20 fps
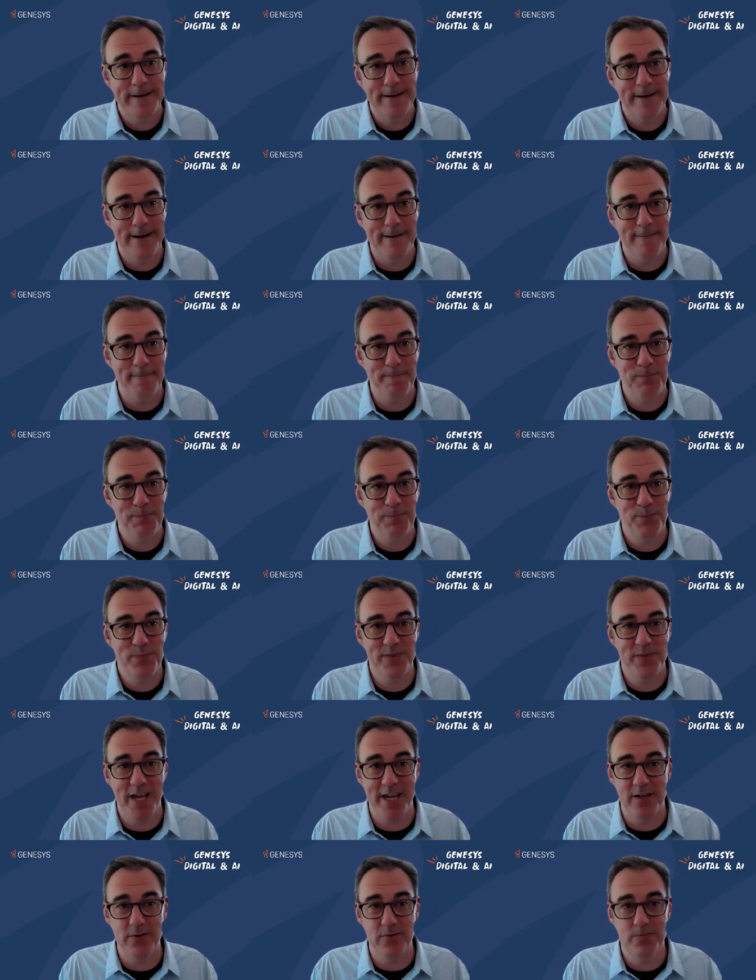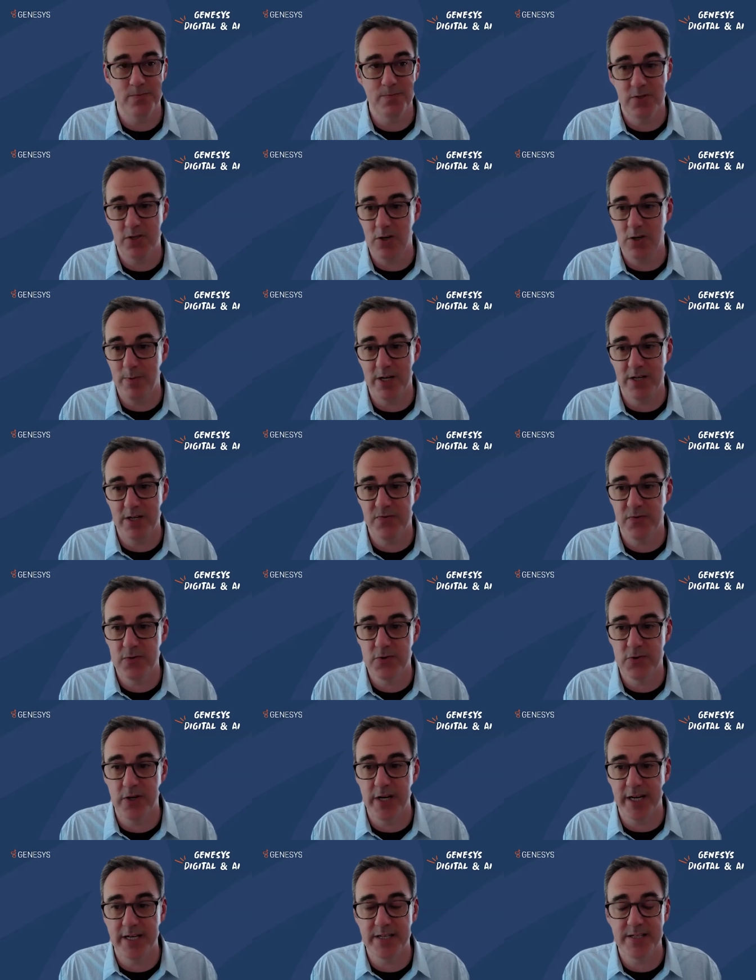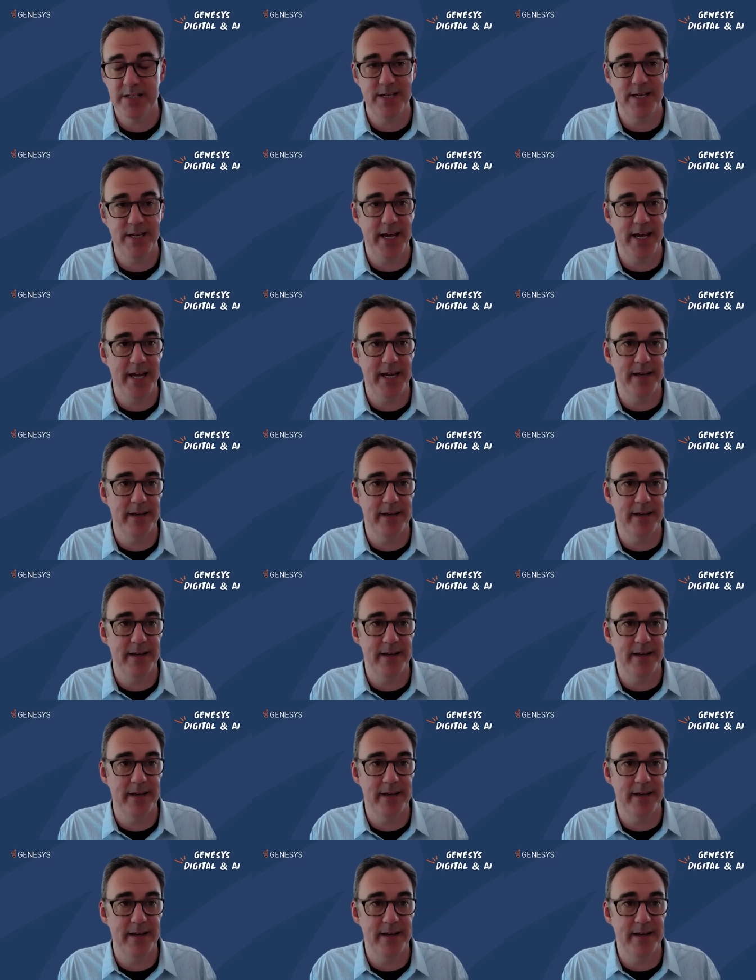thank you so much for joining us today,